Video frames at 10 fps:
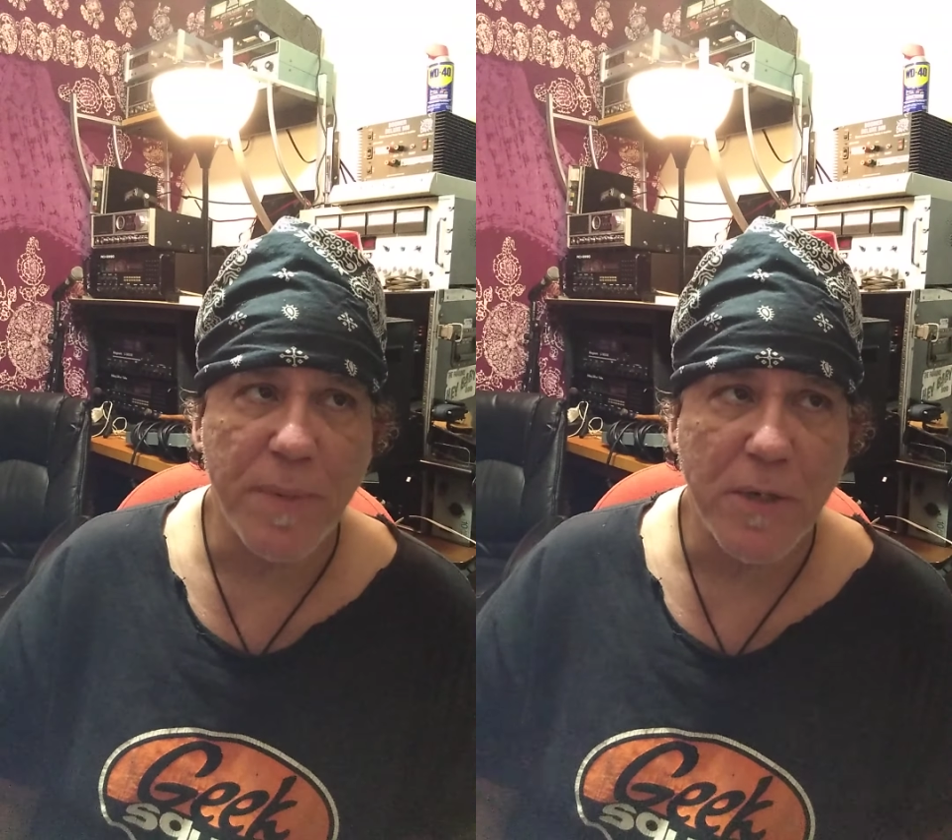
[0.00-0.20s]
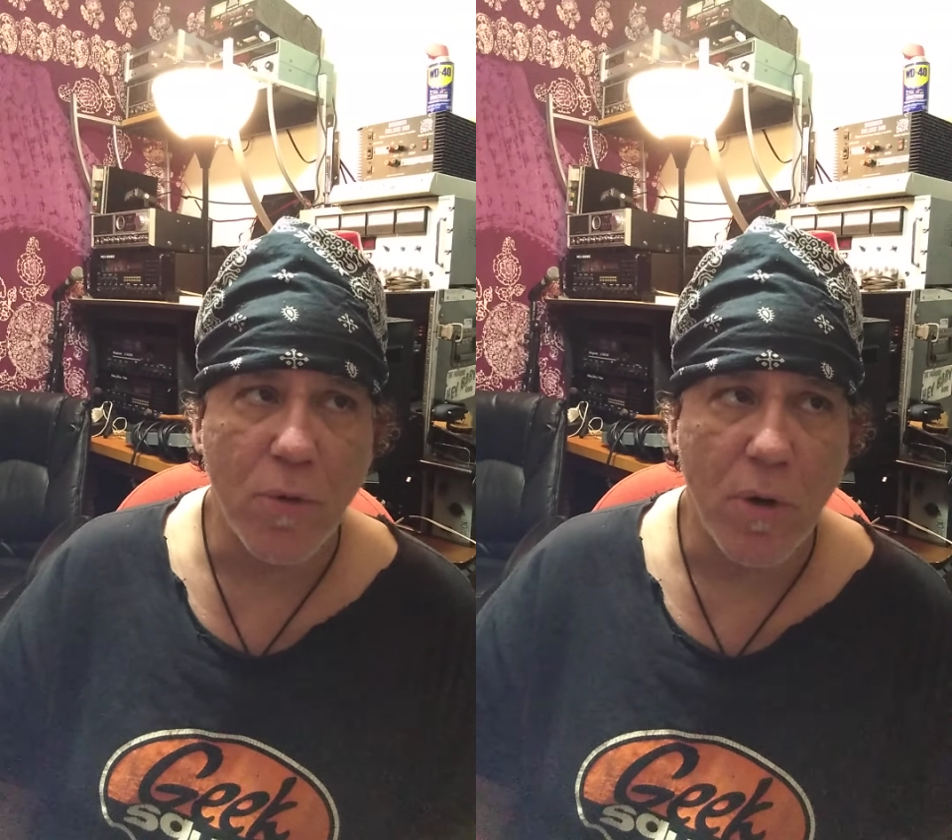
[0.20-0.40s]

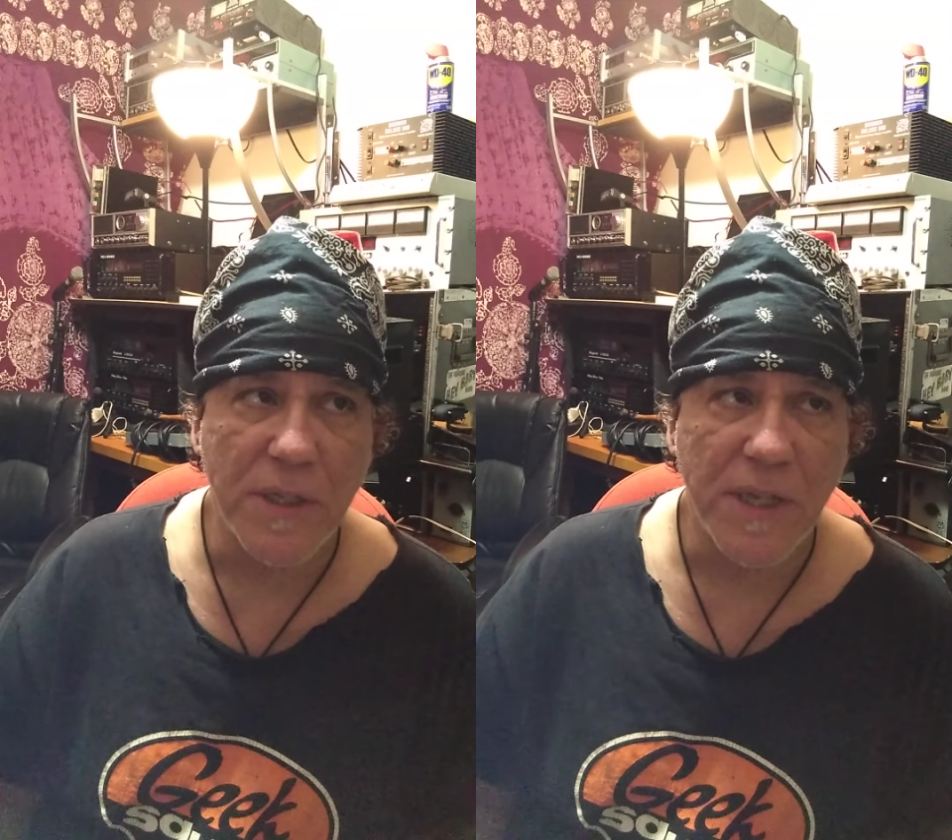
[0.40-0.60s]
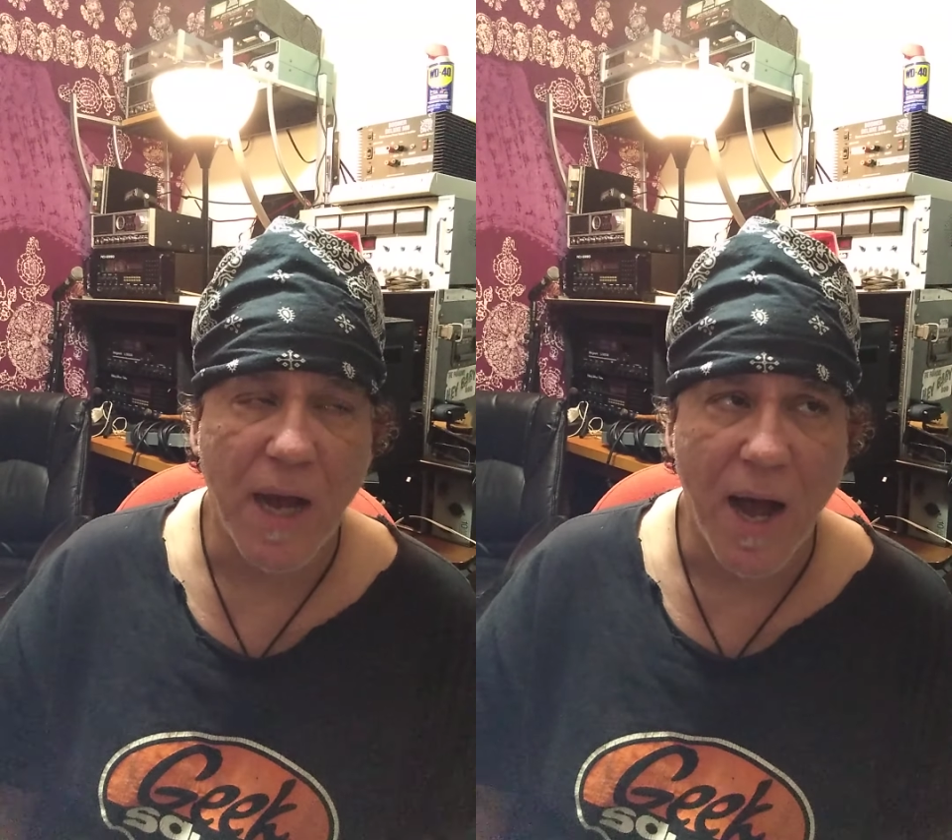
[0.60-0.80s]

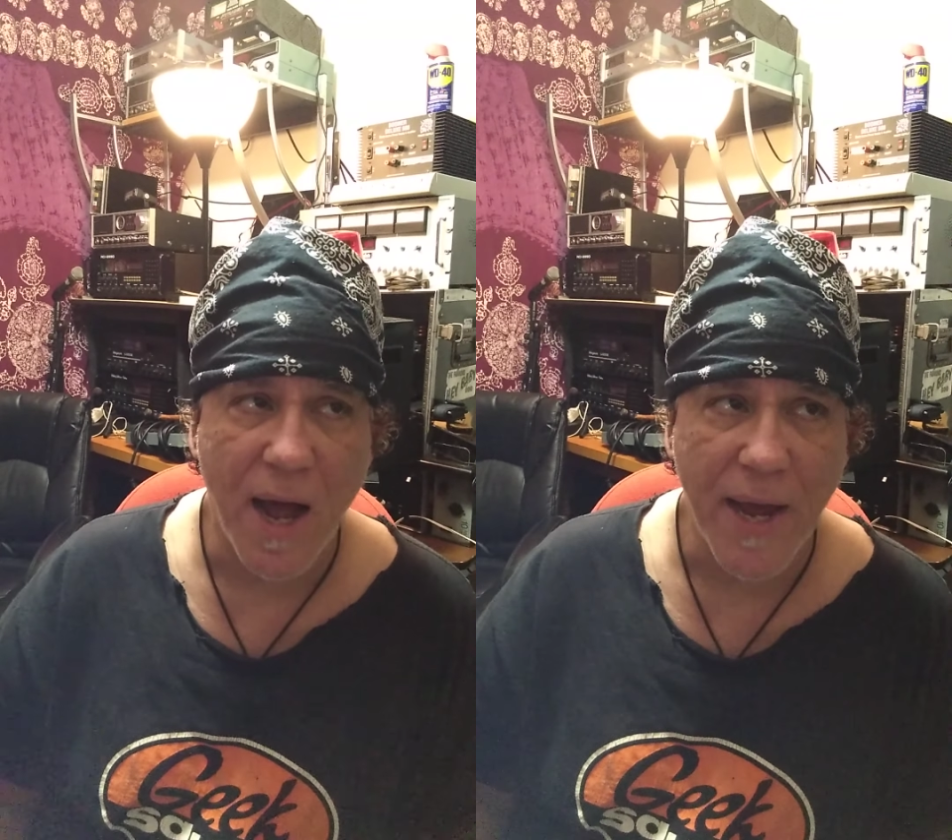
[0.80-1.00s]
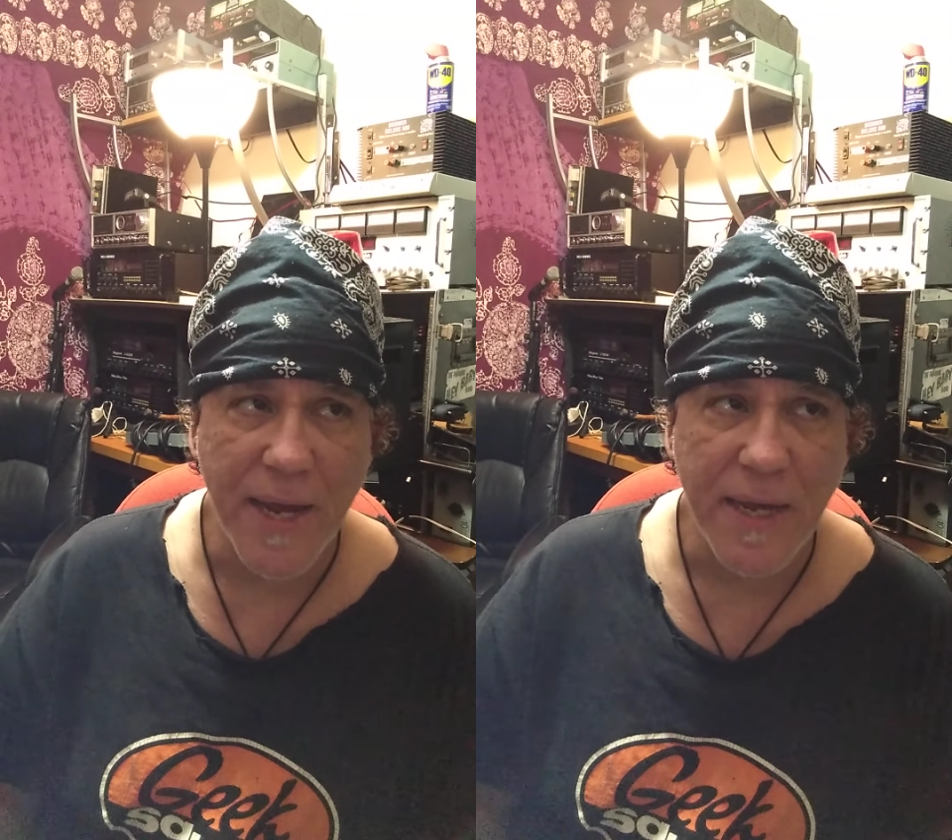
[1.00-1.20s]
because
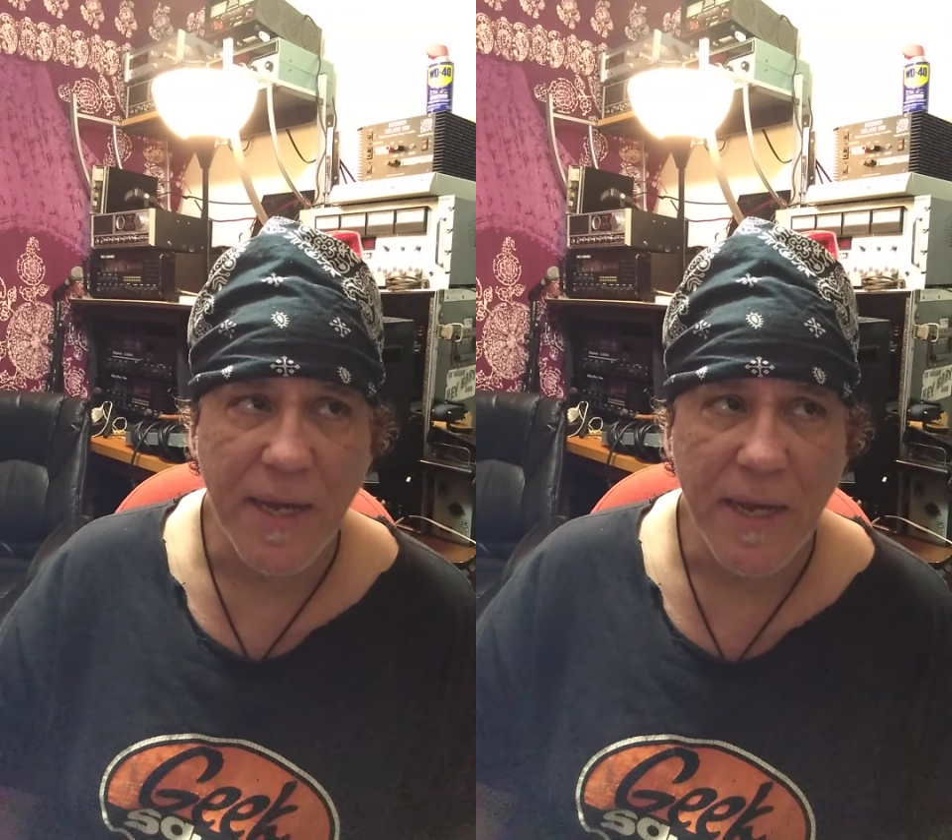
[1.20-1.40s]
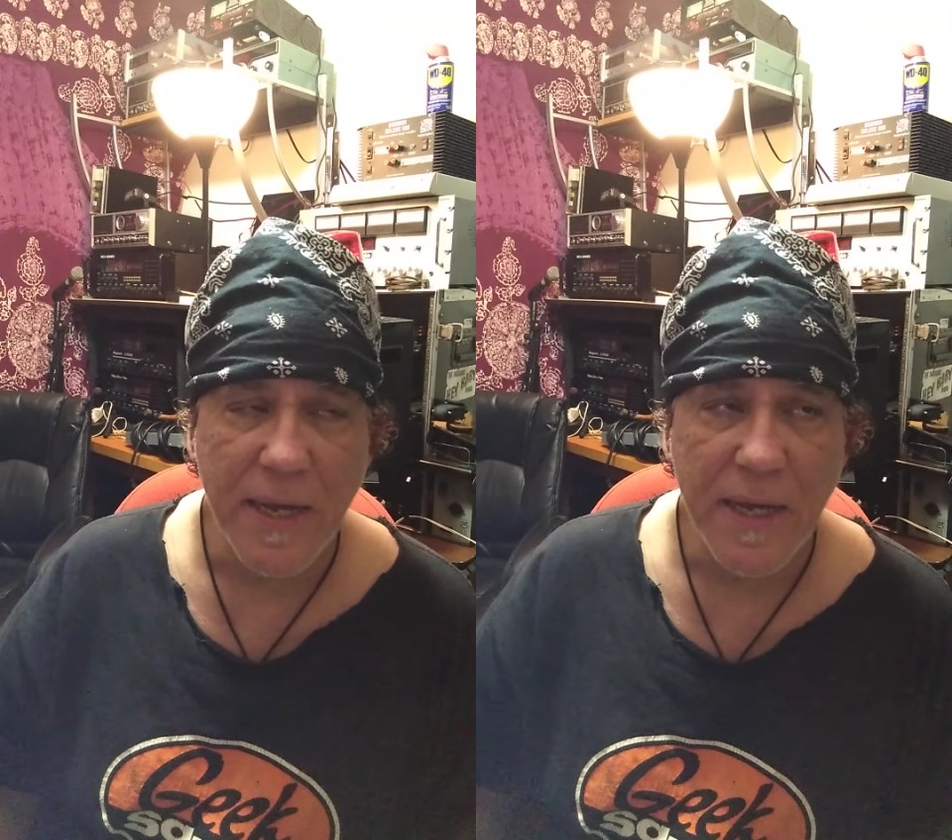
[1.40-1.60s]
I